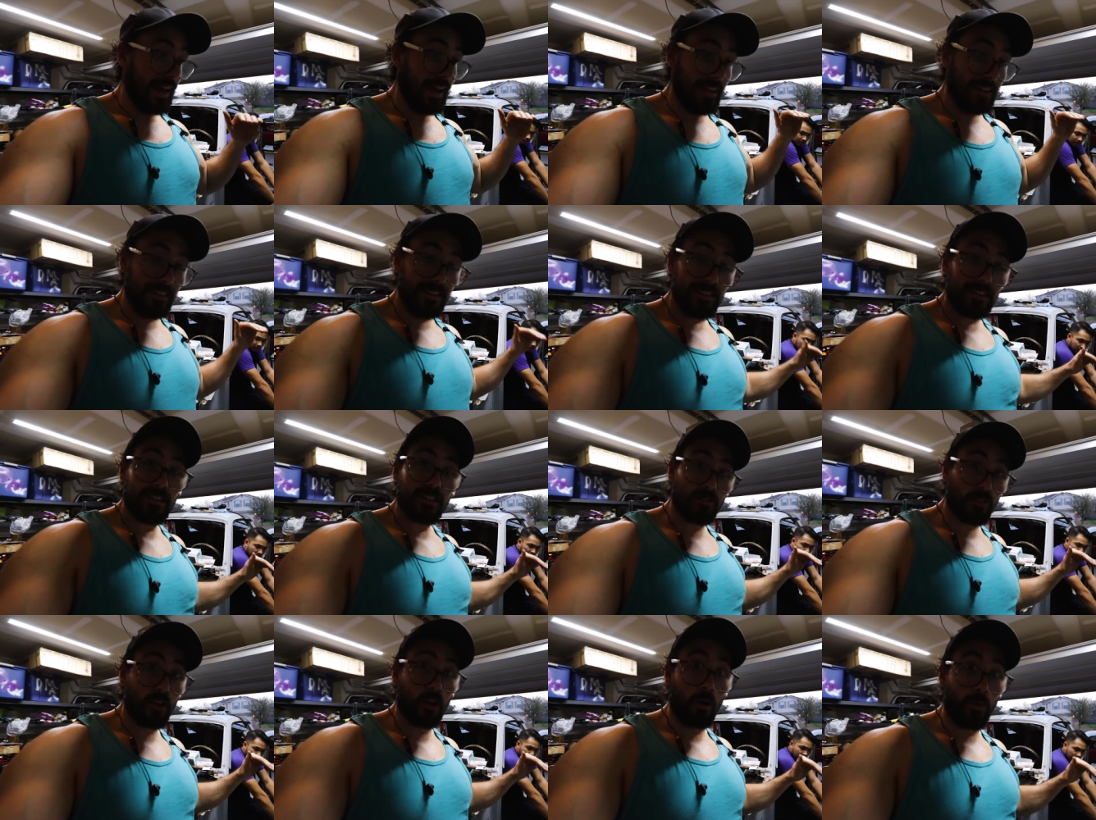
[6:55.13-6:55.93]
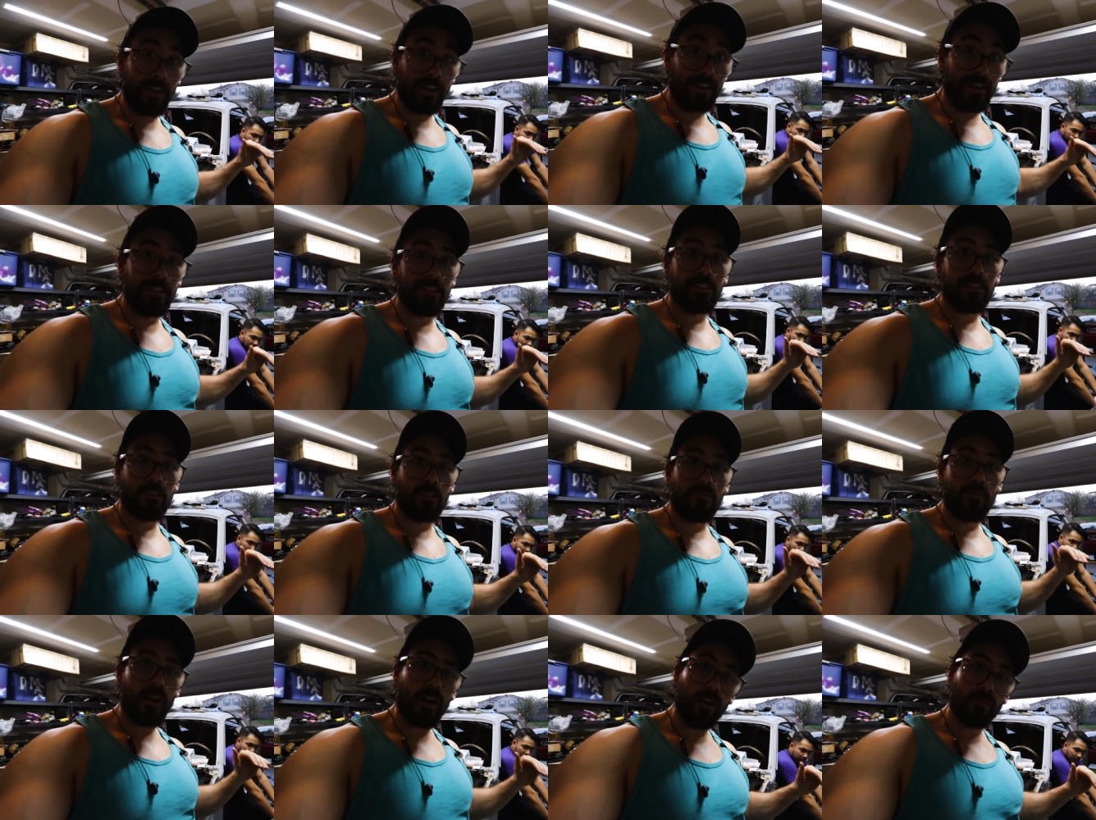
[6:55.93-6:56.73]
And these things are going into
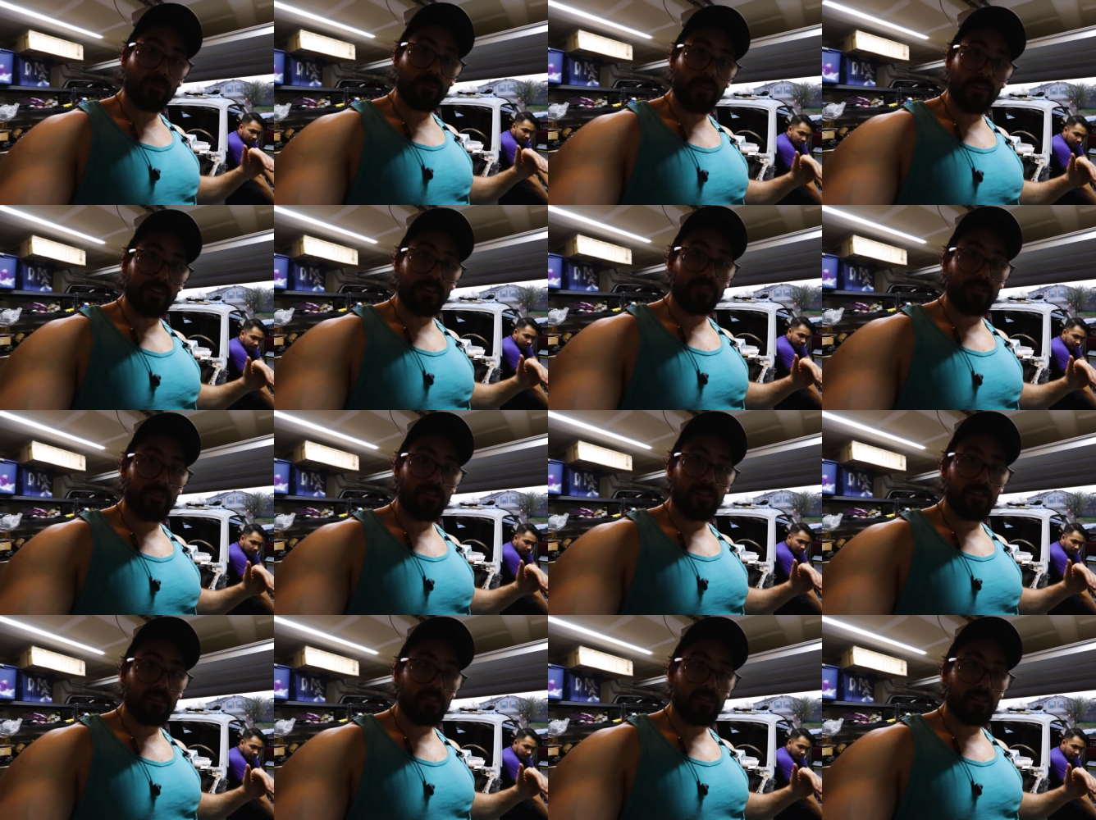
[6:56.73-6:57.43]
the valve reliefs.